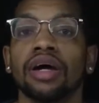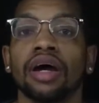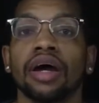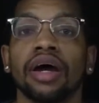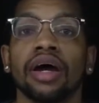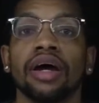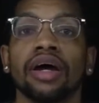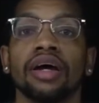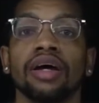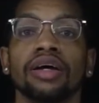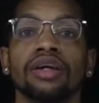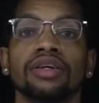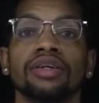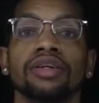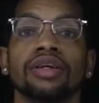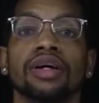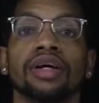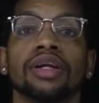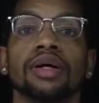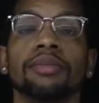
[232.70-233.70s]

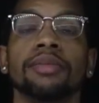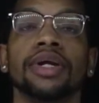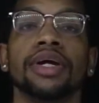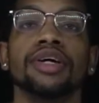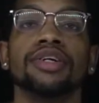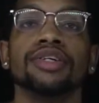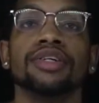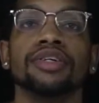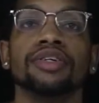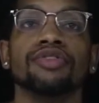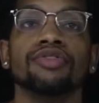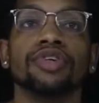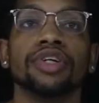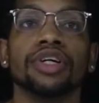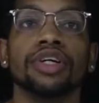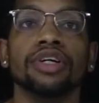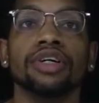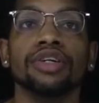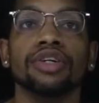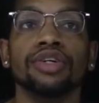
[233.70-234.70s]
And elimination is
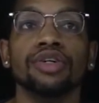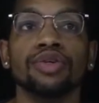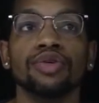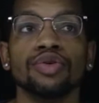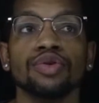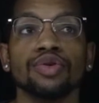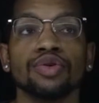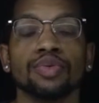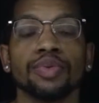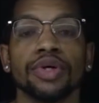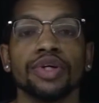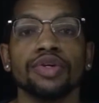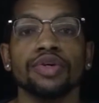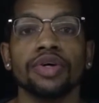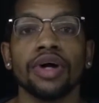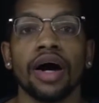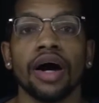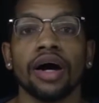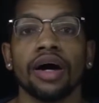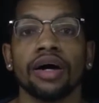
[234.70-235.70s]
really good to use when you
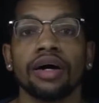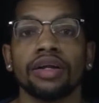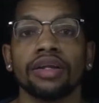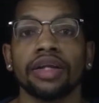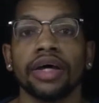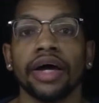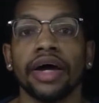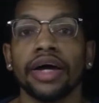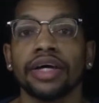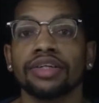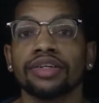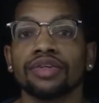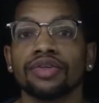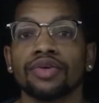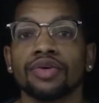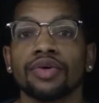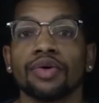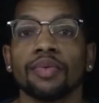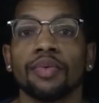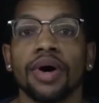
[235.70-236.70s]
got the X's
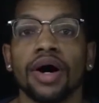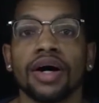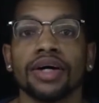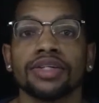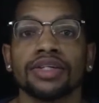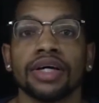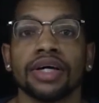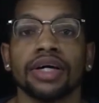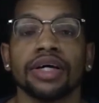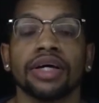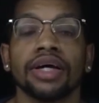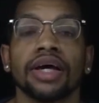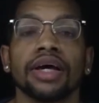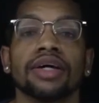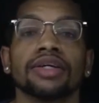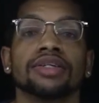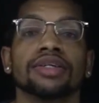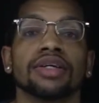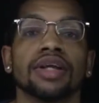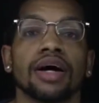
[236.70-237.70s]
or the Y's that can
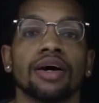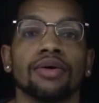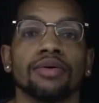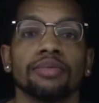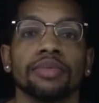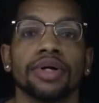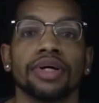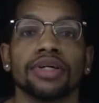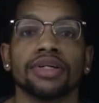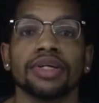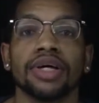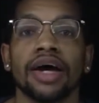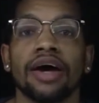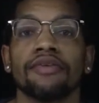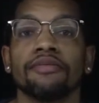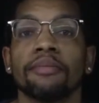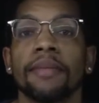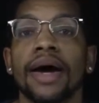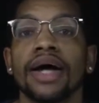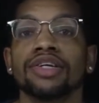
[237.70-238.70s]
cancel out because they
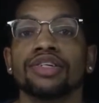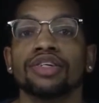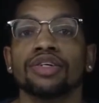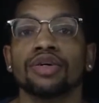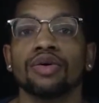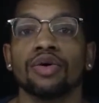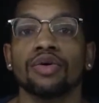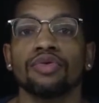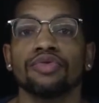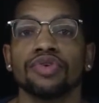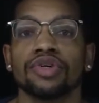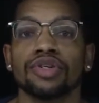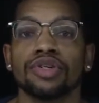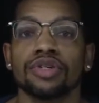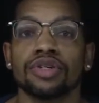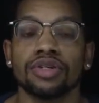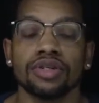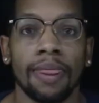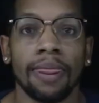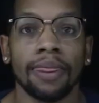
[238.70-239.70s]
have matching
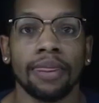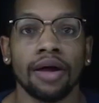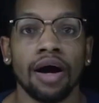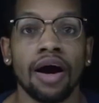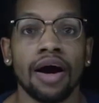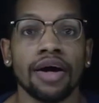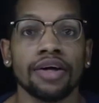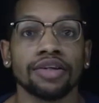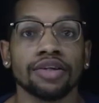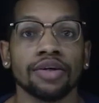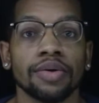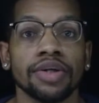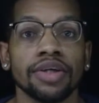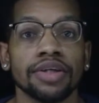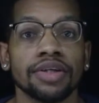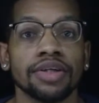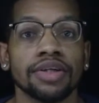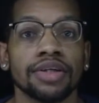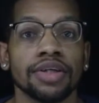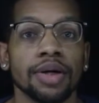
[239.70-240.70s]
coefficient. All right, in
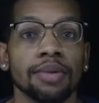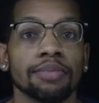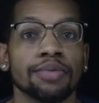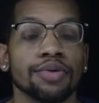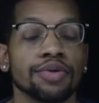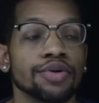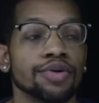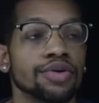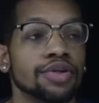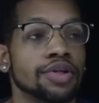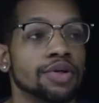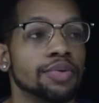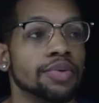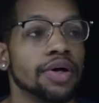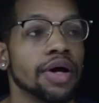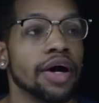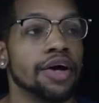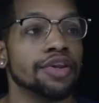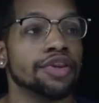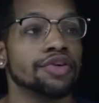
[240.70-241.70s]
this example, you see we
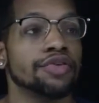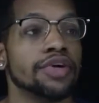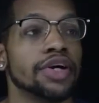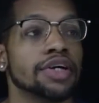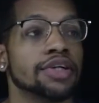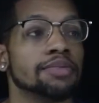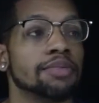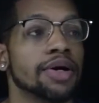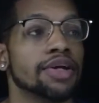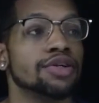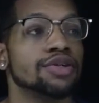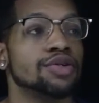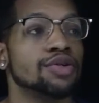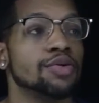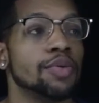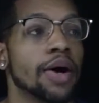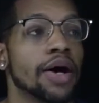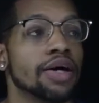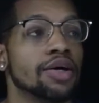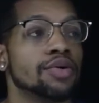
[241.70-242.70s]
got 3x minus
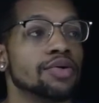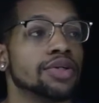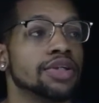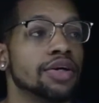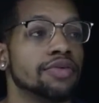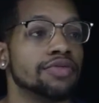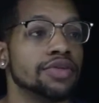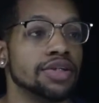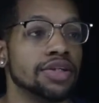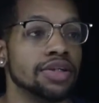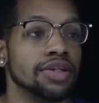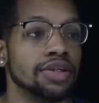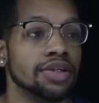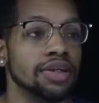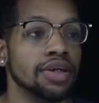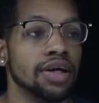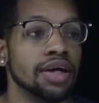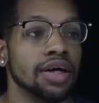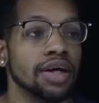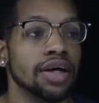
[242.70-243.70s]
2y equals
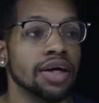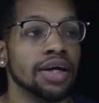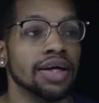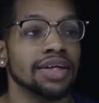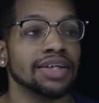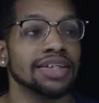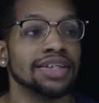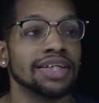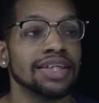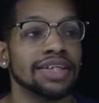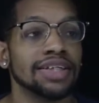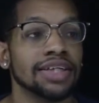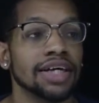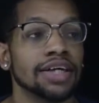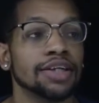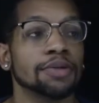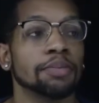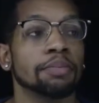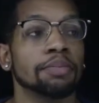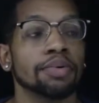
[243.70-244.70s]
17 and
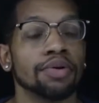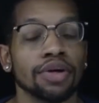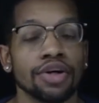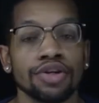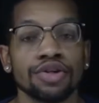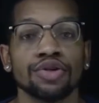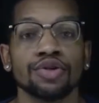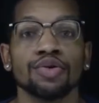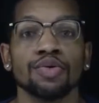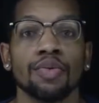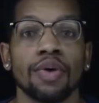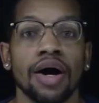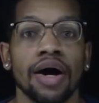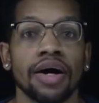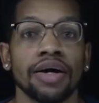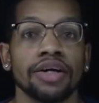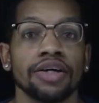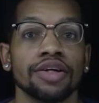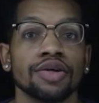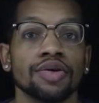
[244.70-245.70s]
6x plus
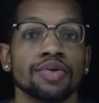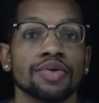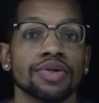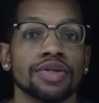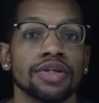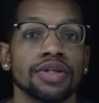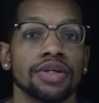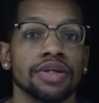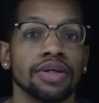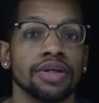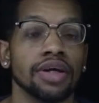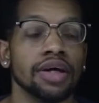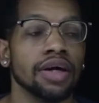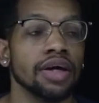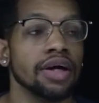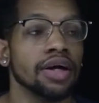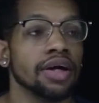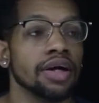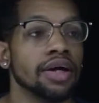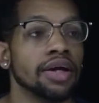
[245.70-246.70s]
2y equals 10.
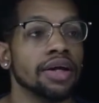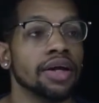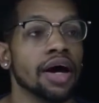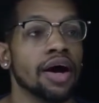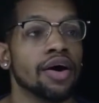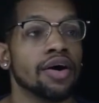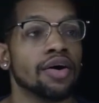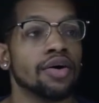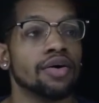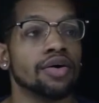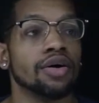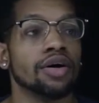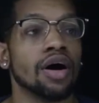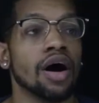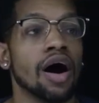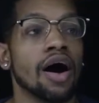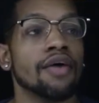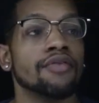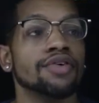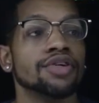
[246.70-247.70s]
Now,
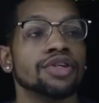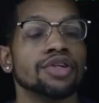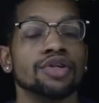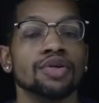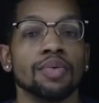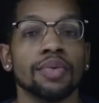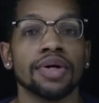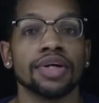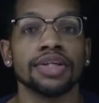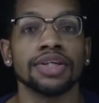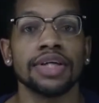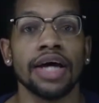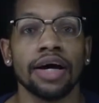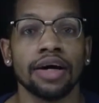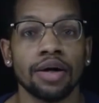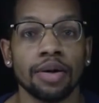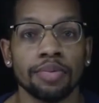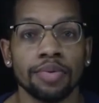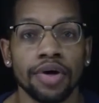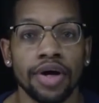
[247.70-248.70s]
obviously you want to
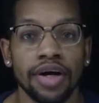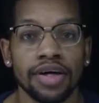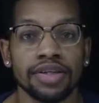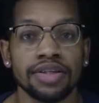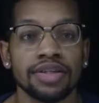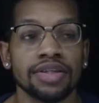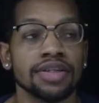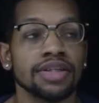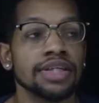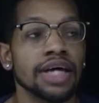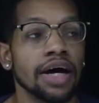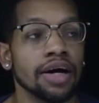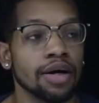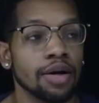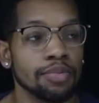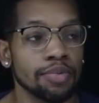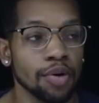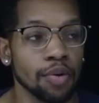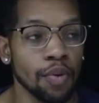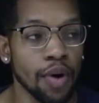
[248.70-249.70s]
stack up your X's, stack
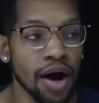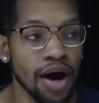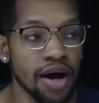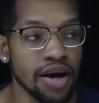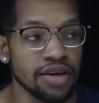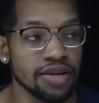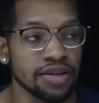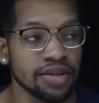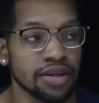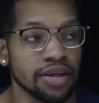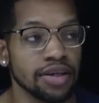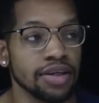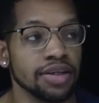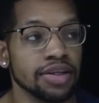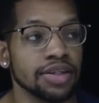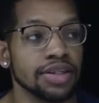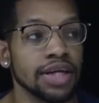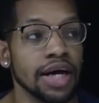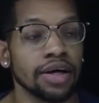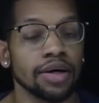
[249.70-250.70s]
up your Y's, and
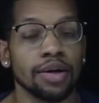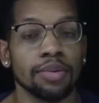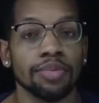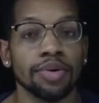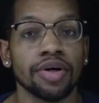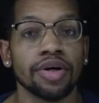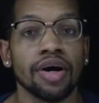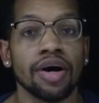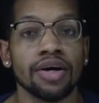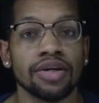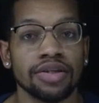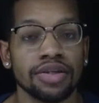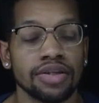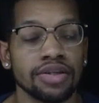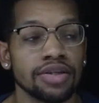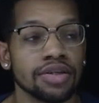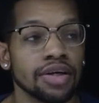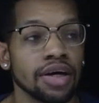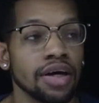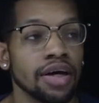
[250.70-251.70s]
then stack up your
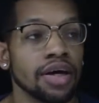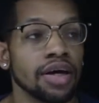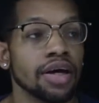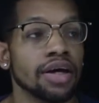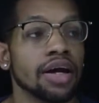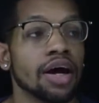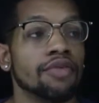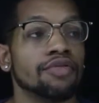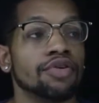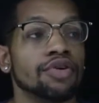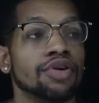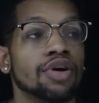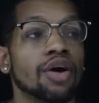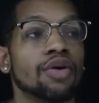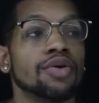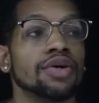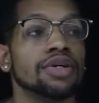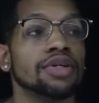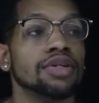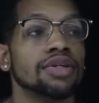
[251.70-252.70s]
constants. Now, if you
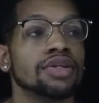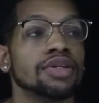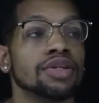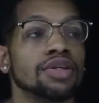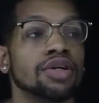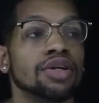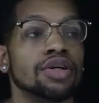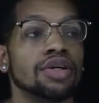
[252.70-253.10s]
notice,